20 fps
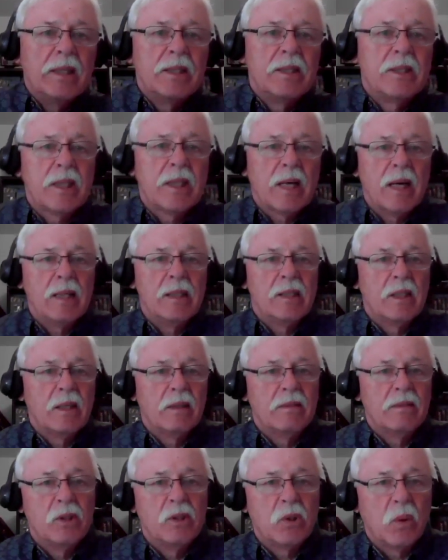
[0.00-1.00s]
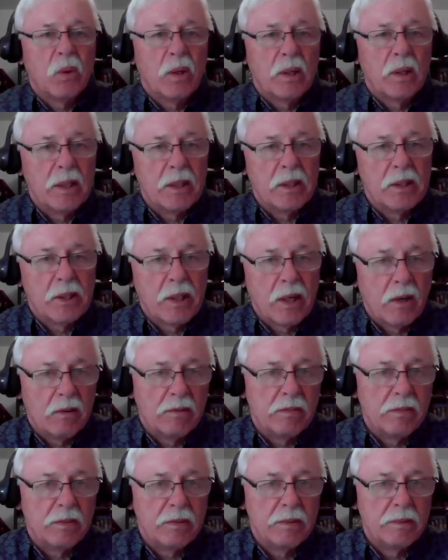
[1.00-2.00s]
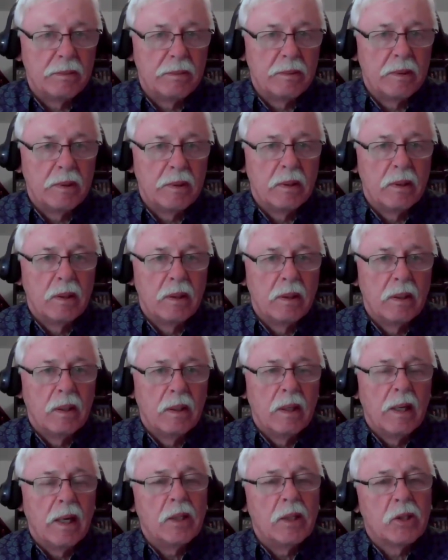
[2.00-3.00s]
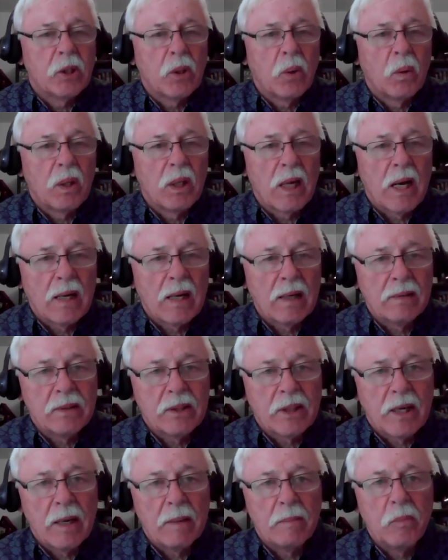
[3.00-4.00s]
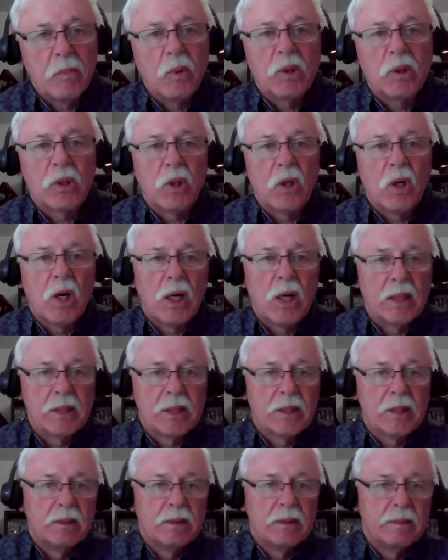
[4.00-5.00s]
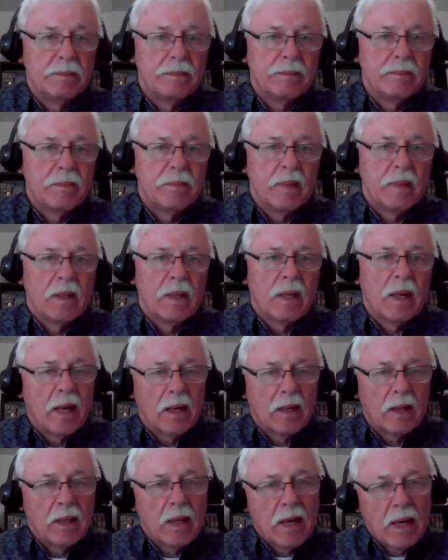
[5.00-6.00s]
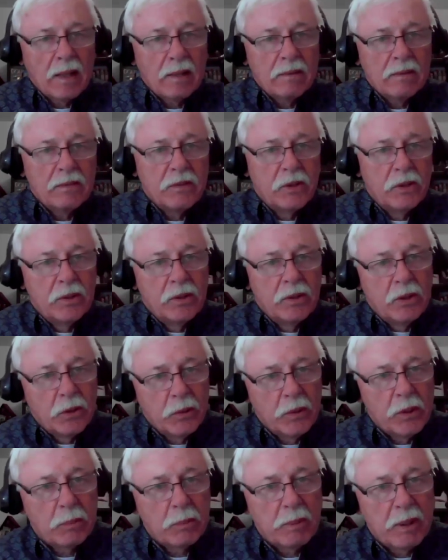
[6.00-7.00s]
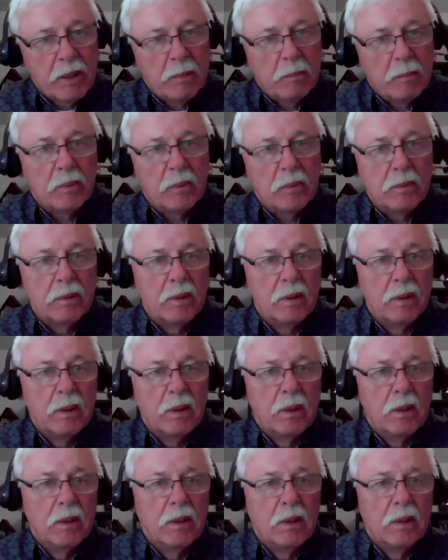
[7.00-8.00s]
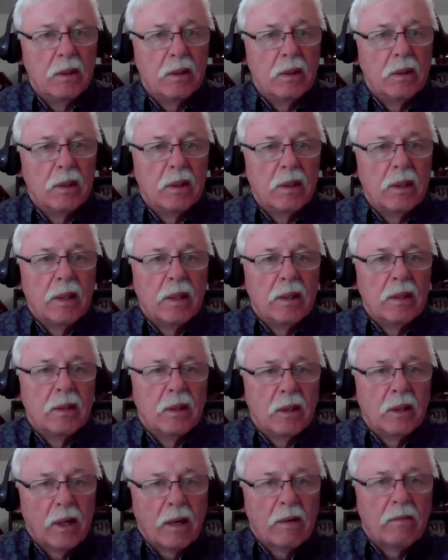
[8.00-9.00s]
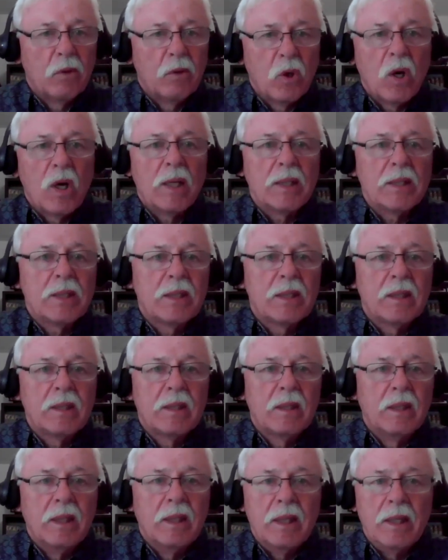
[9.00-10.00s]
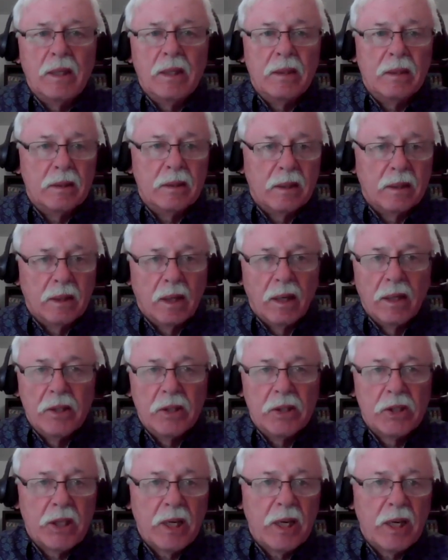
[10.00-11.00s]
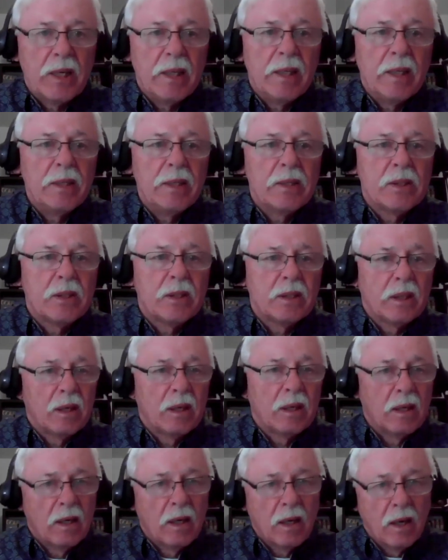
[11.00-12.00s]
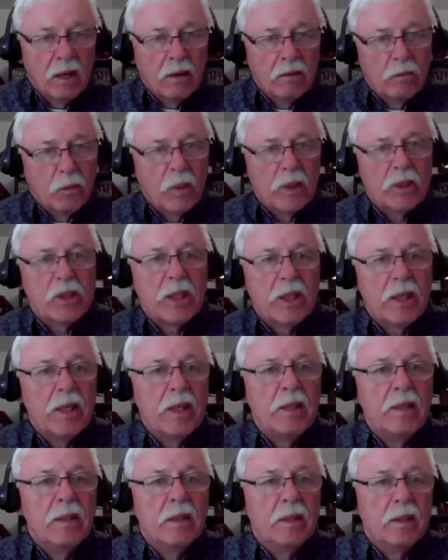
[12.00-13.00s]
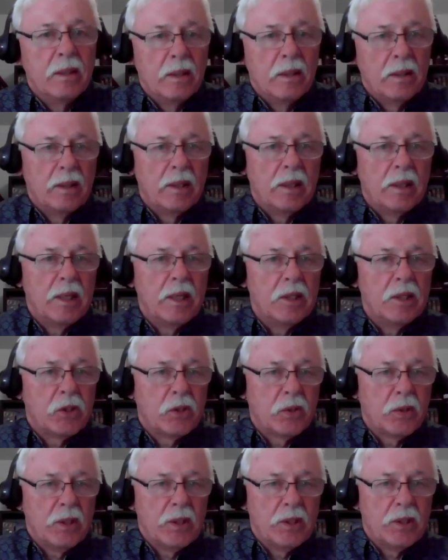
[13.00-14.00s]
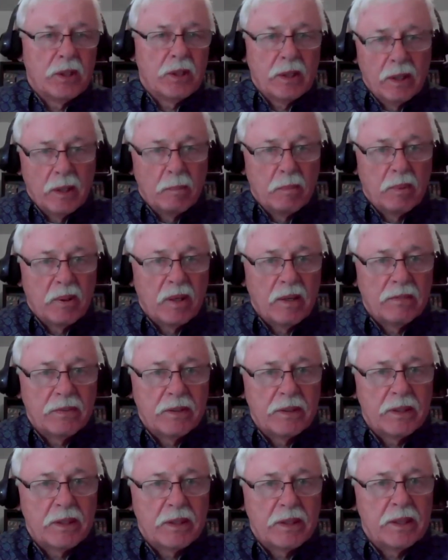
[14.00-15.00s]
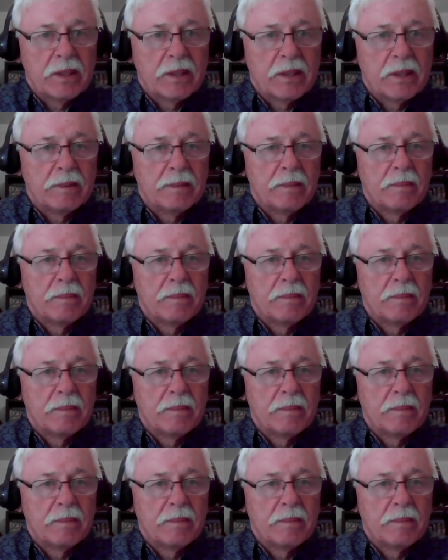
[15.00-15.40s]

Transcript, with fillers: insights of the Torah itself. And so a lot of time was lost. And a lot of Jewish people have lost the understandings of what's in the histories and the prophecies.